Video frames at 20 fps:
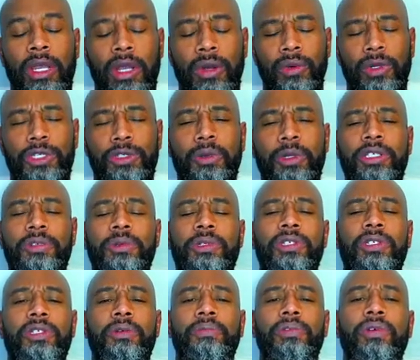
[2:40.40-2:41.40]
Which brings me to
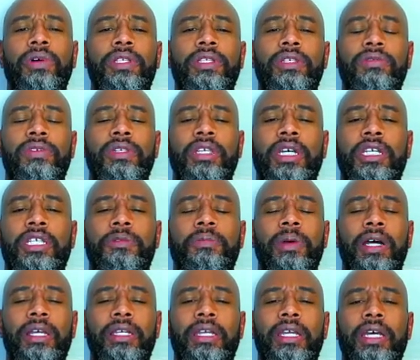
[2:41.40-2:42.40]
the point of tonight's
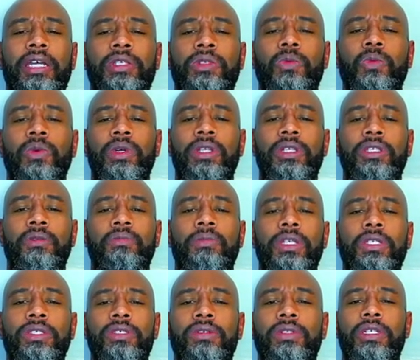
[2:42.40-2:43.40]
podcast. What is
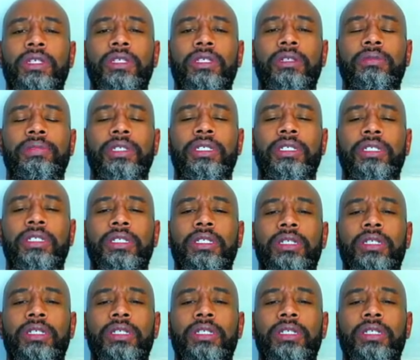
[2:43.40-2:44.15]
mental discipline?